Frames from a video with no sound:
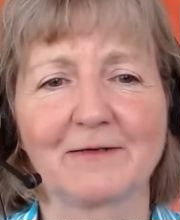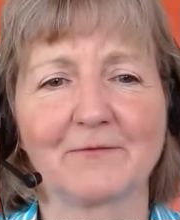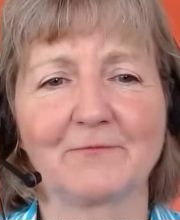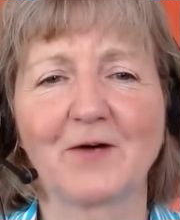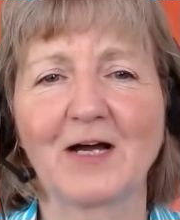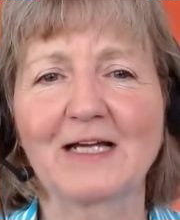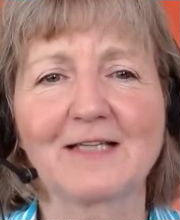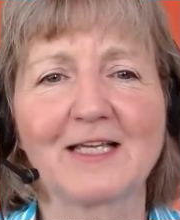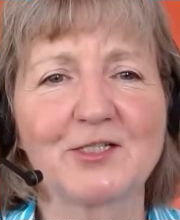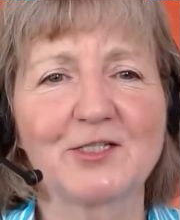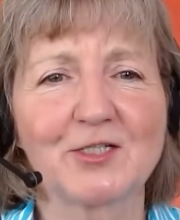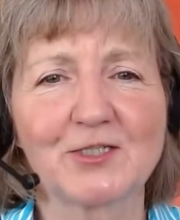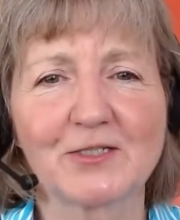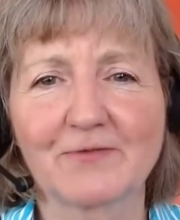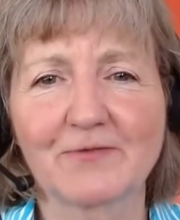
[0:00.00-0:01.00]

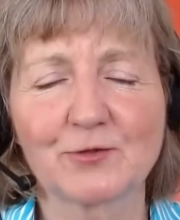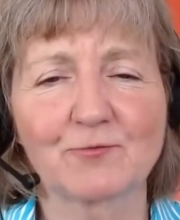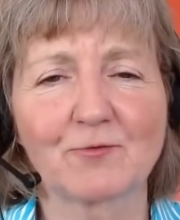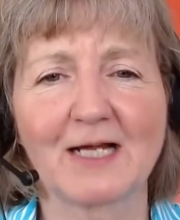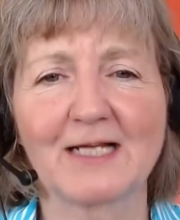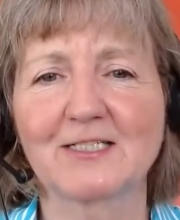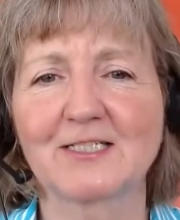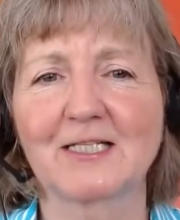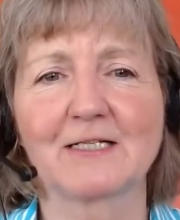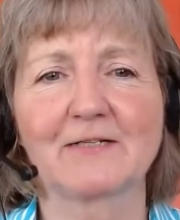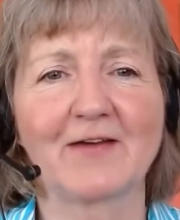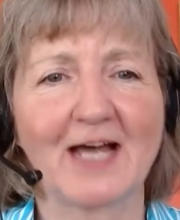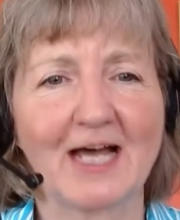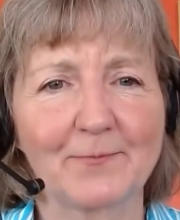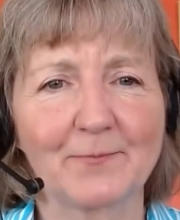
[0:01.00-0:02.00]
violations of his rights that
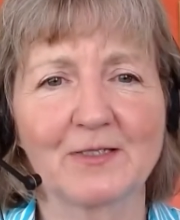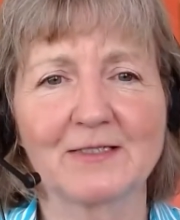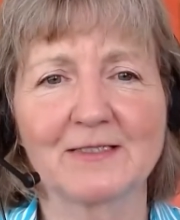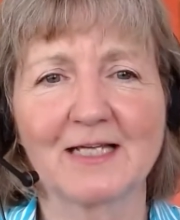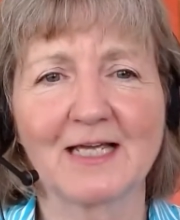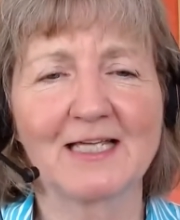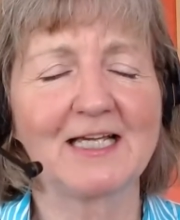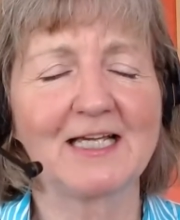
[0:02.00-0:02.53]
have happened.